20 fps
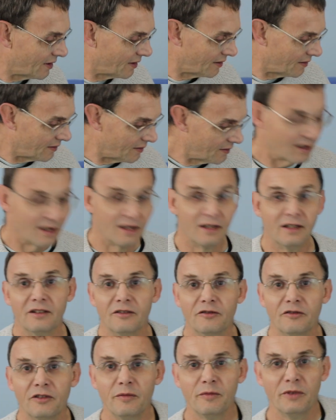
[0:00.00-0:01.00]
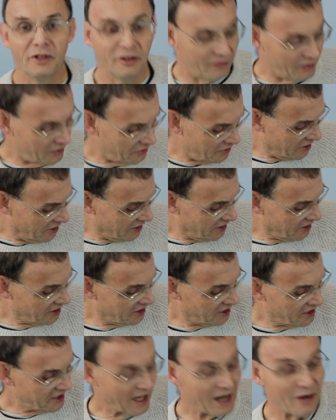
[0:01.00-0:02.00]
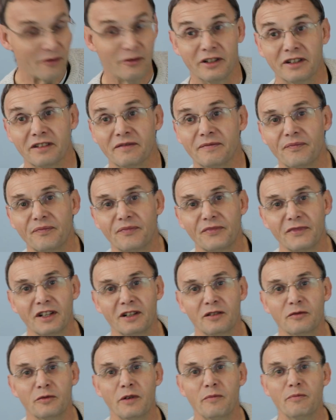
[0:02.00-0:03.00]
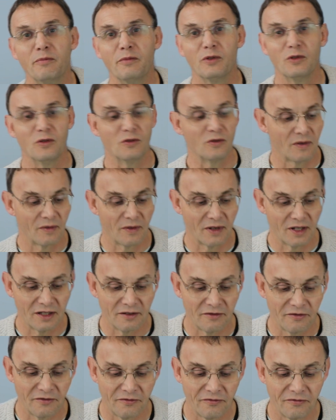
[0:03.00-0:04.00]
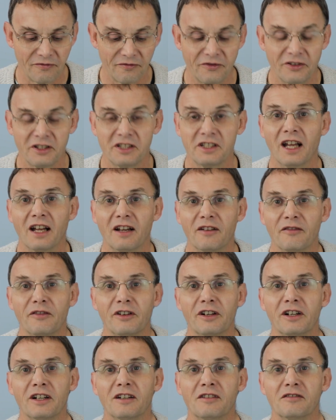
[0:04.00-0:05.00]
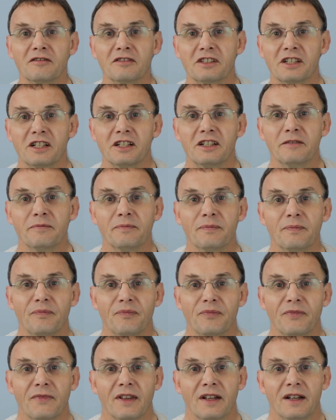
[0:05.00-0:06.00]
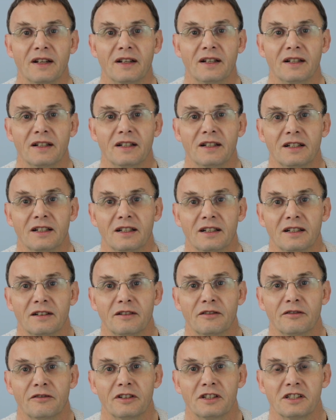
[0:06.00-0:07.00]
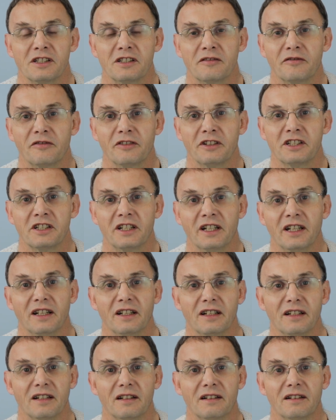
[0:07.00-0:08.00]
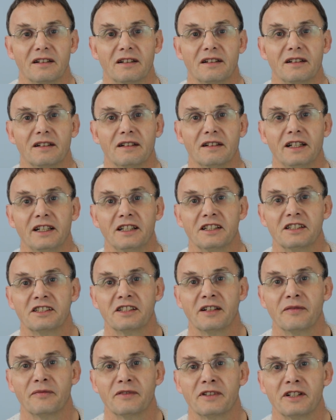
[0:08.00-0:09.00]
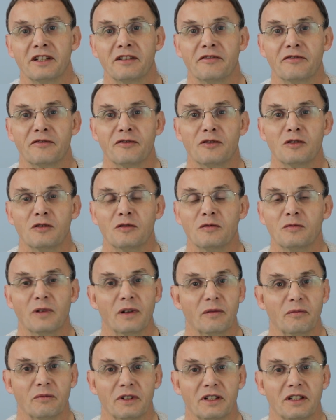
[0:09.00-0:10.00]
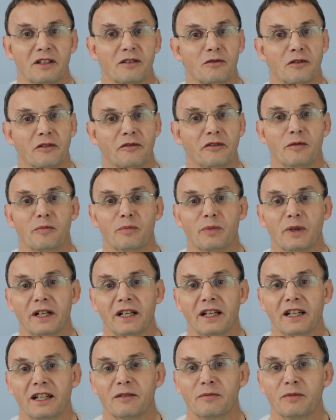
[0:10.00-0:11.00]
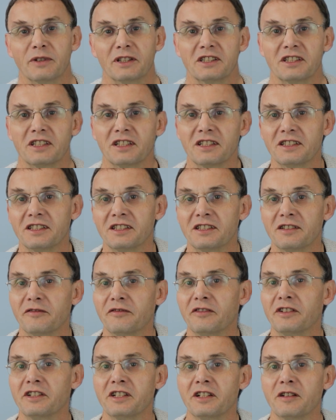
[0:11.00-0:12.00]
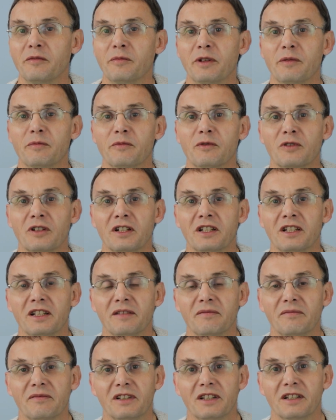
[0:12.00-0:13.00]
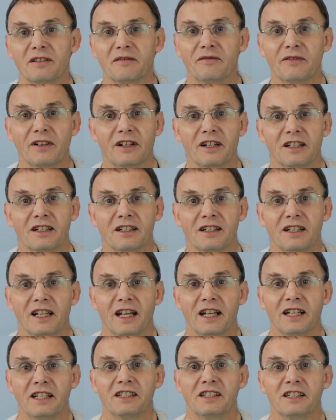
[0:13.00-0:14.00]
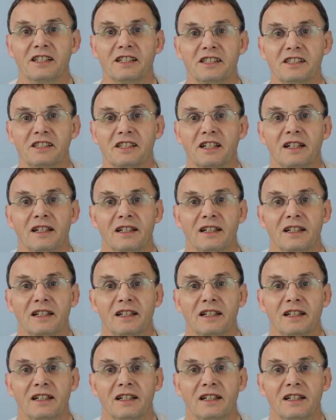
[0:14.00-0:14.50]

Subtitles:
If we move on to the Stour at Wimborne, I've fished that a very long time. First fished it in 74 when we caught a few bleak, but started to fish it a bit more in the very early 80s,